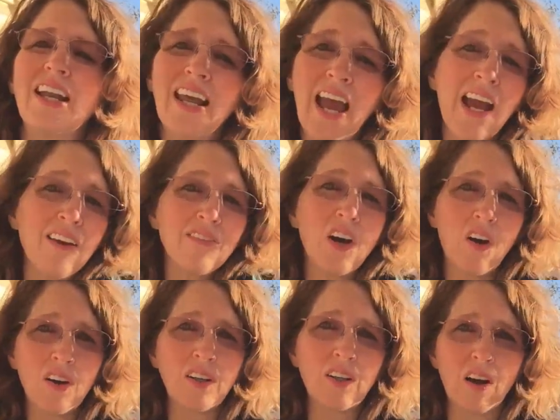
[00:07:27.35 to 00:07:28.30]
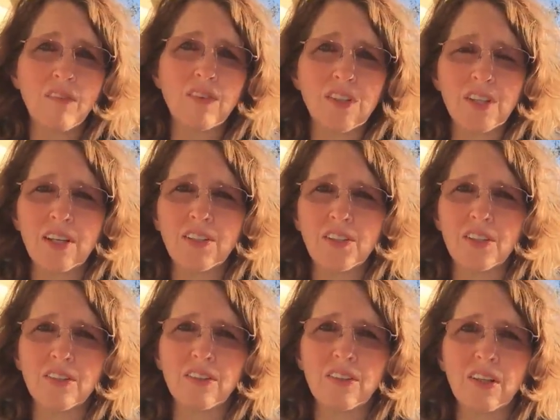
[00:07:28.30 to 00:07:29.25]
and have the hard
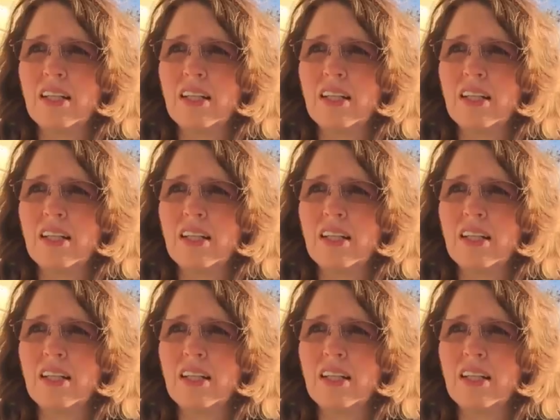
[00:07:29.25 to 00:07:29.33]
conversations.